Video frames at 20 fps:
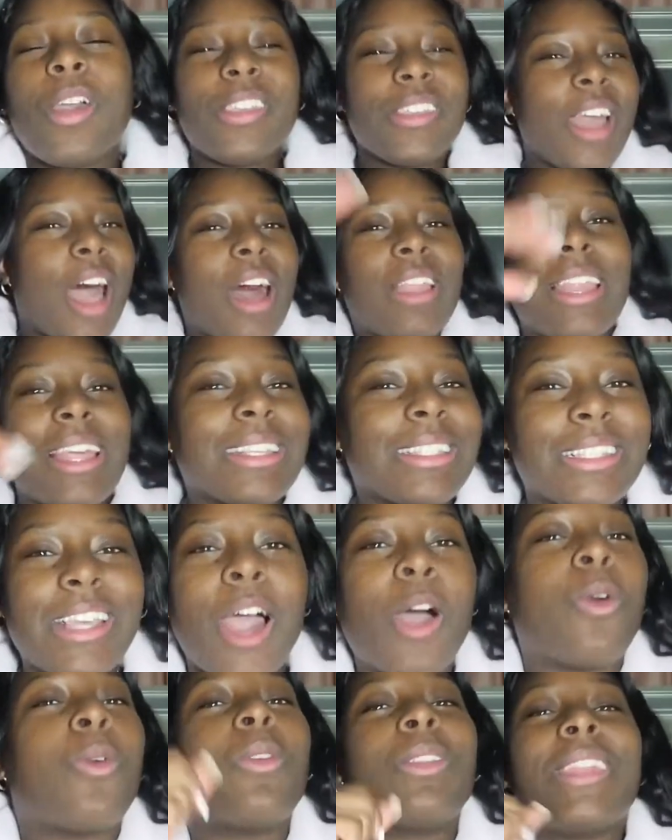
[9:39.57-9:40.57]
y'all, let's
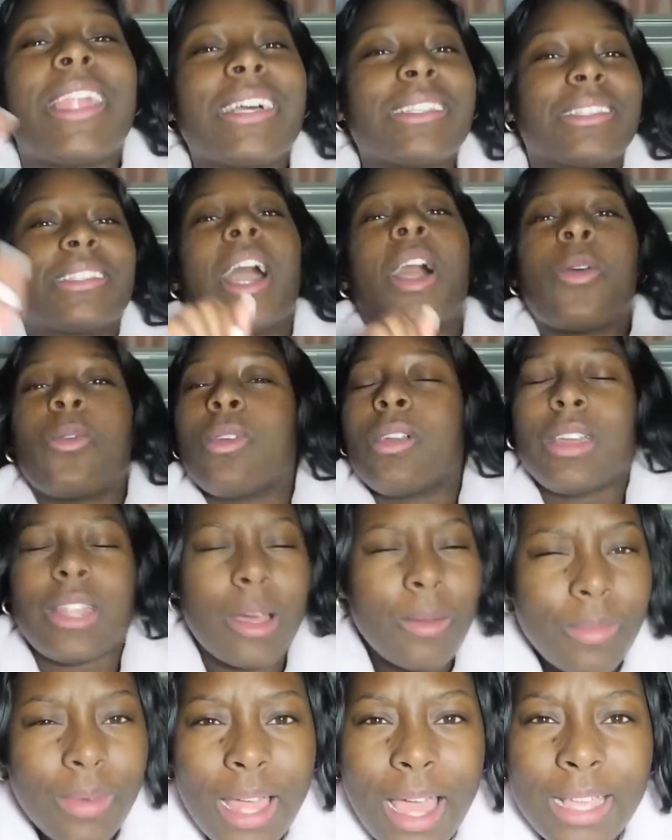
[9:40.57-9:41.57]
go.
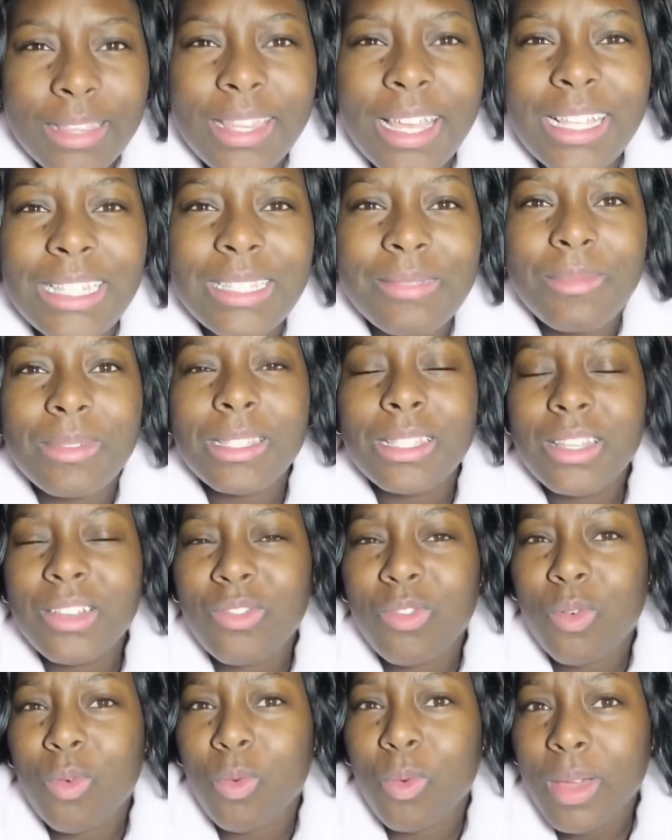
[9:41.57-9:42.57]
I'm like thinking to
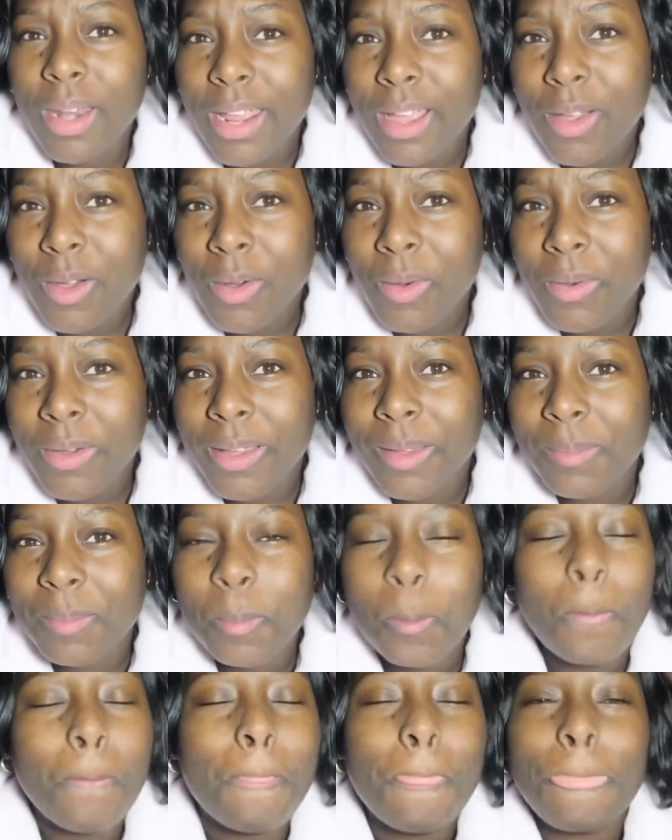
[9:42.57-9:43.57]
myself, where they going?
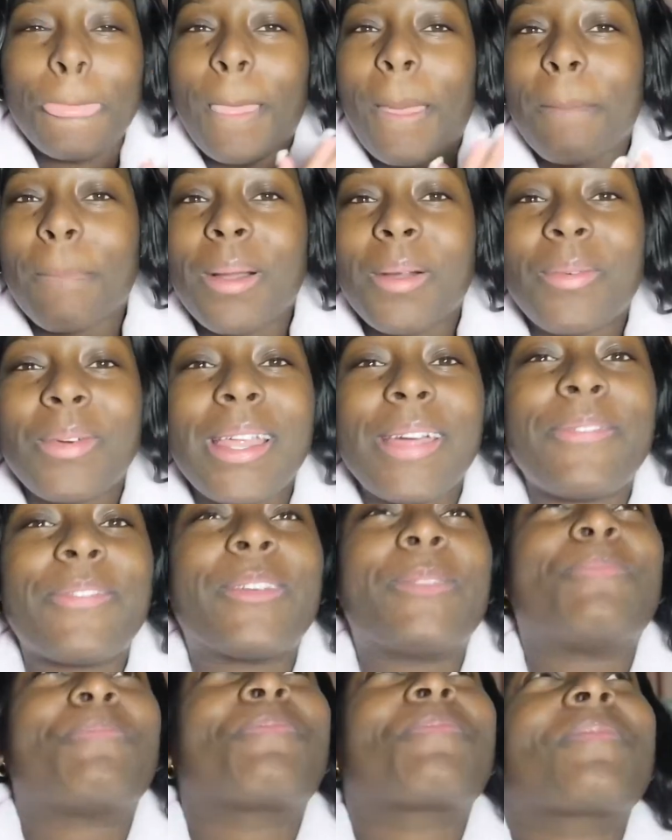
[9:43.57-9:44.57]
But
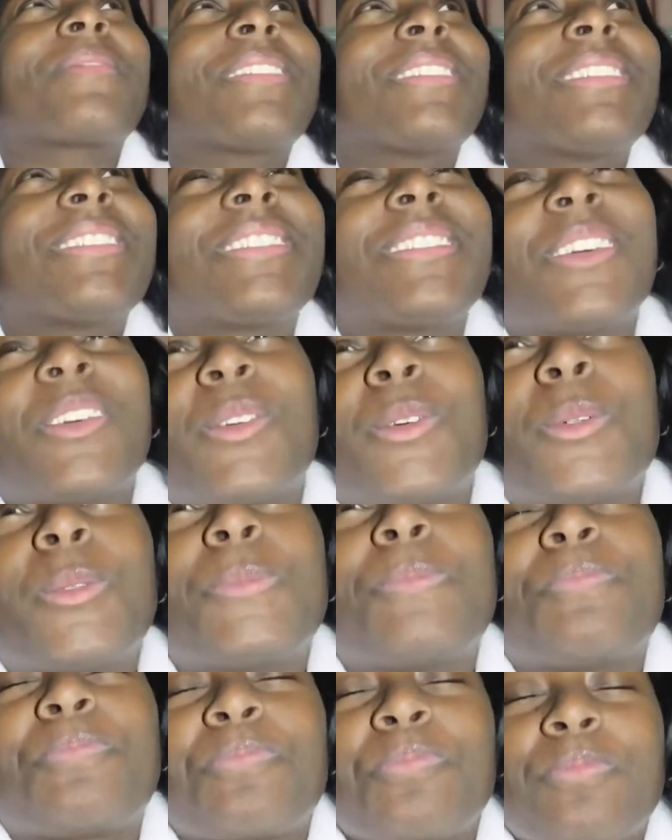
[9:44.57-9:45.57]
whatever.
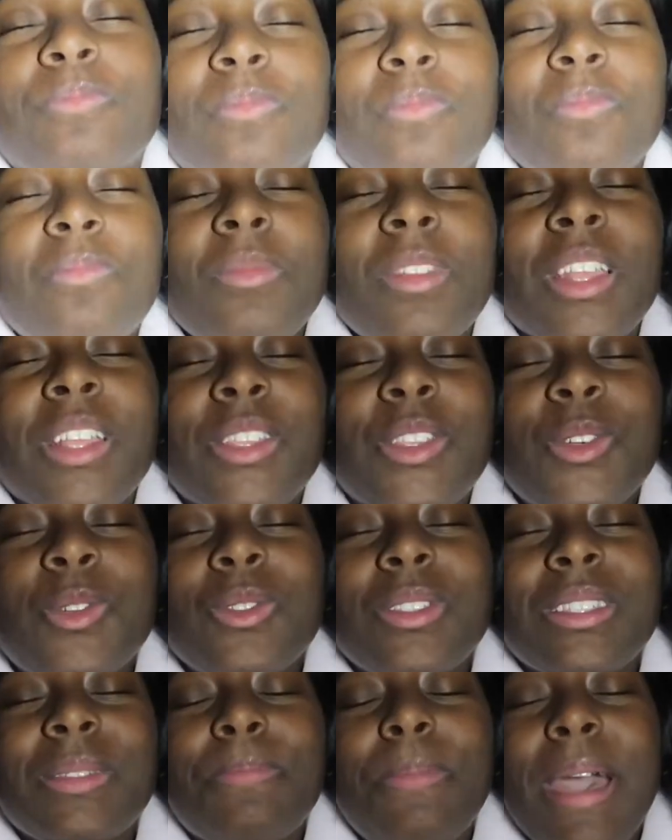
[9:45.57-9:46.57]
So
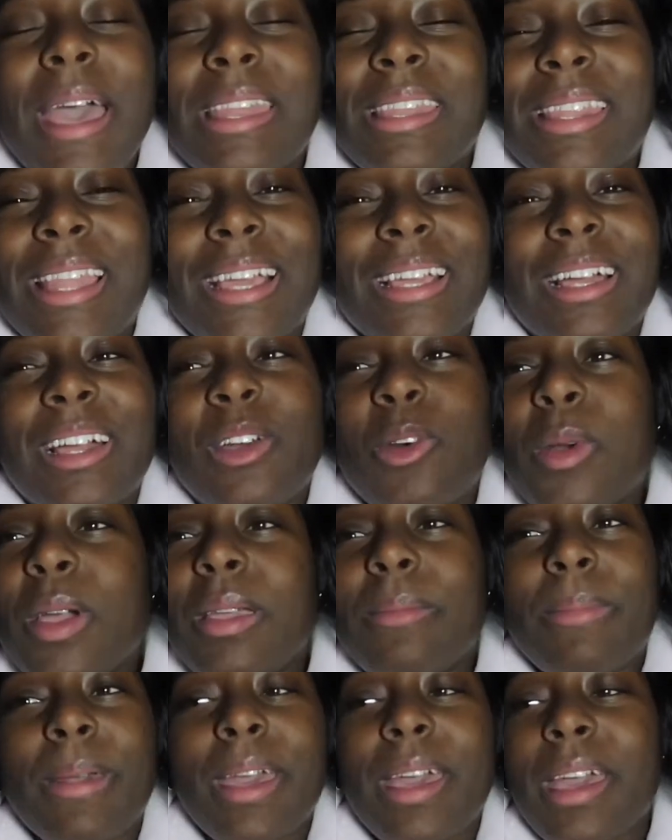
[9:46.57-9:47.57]
dude's packed like a
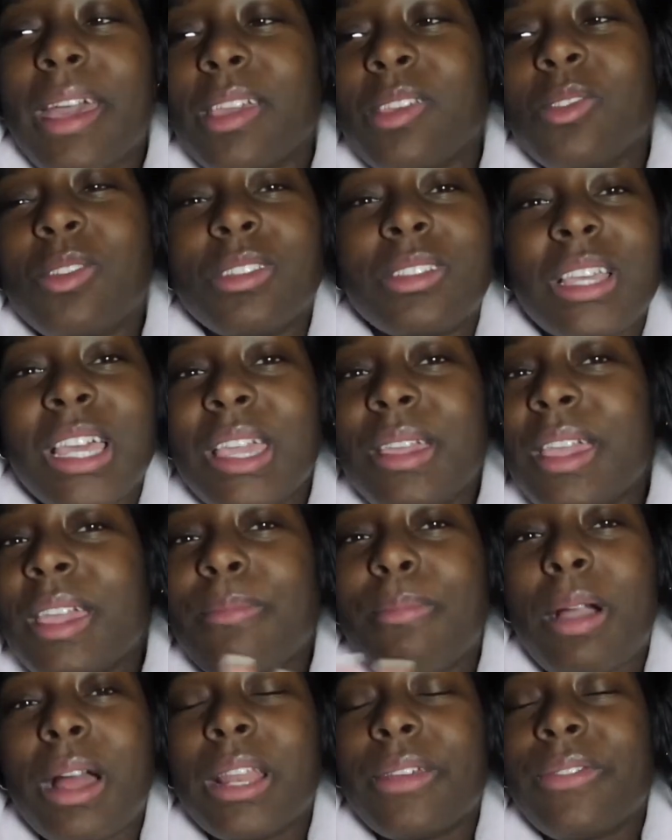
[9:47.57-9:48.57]
quick bag. You could say he
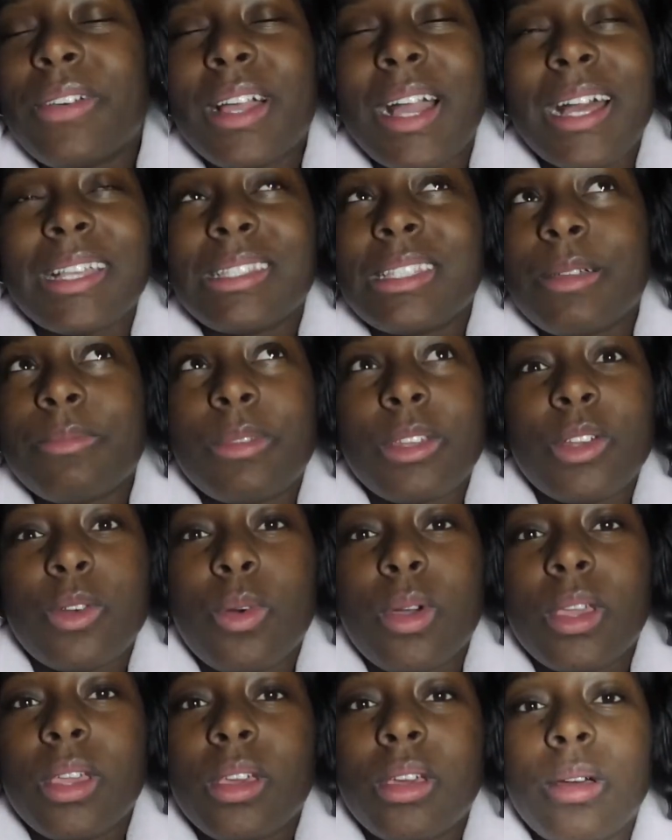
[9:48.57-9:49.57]
probably forgot something
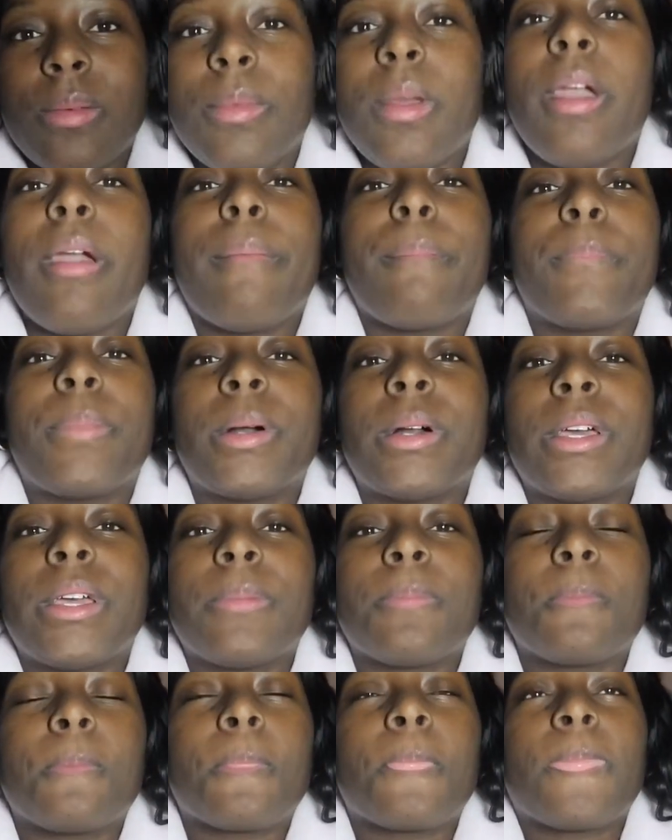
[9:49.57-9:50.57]
on him, but